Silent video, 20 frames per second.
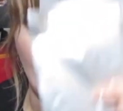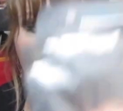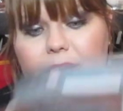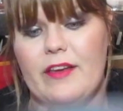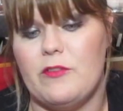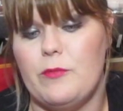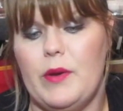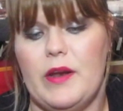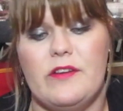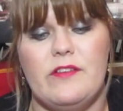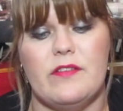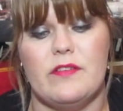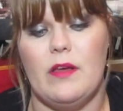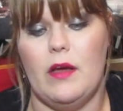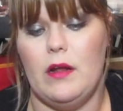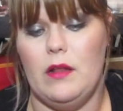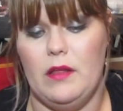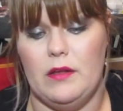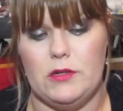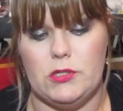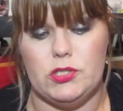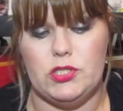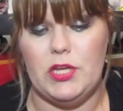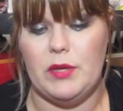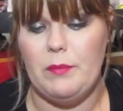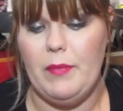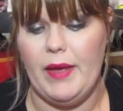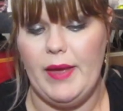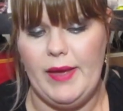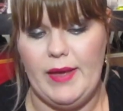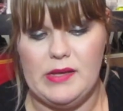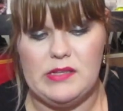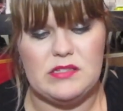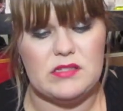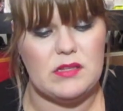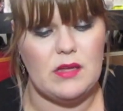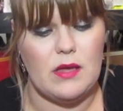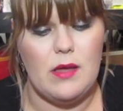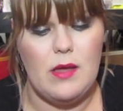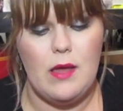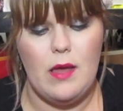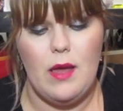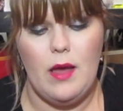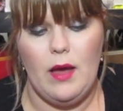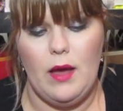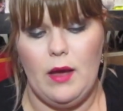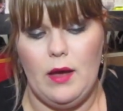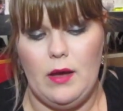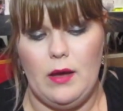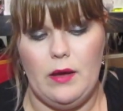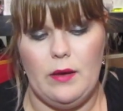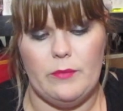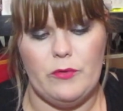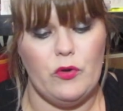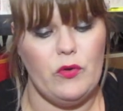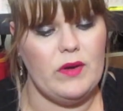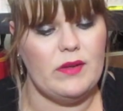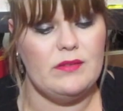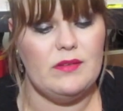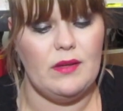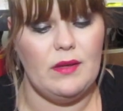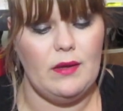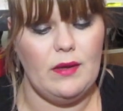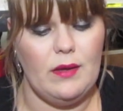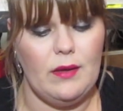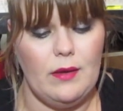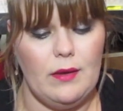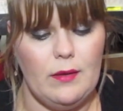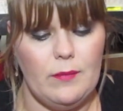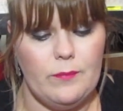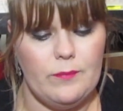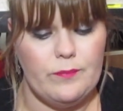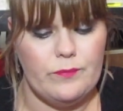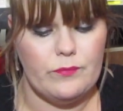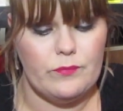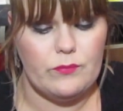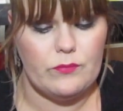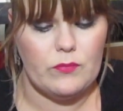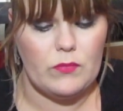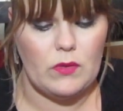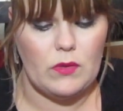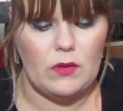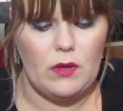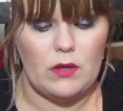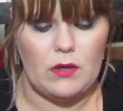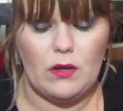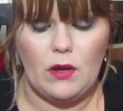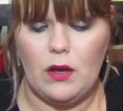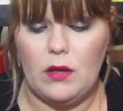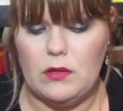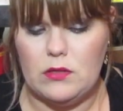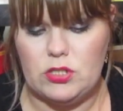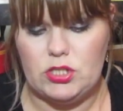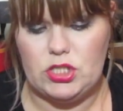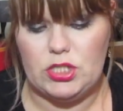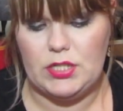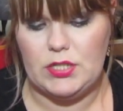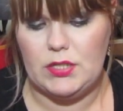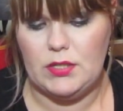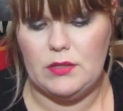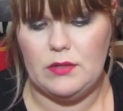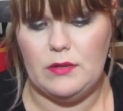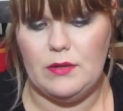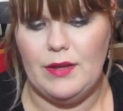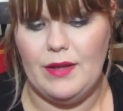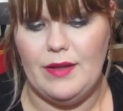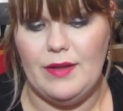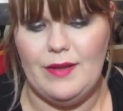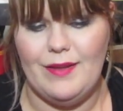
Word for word: Maxx, but I just got a lot of sheet mask, um, green tea, collagen,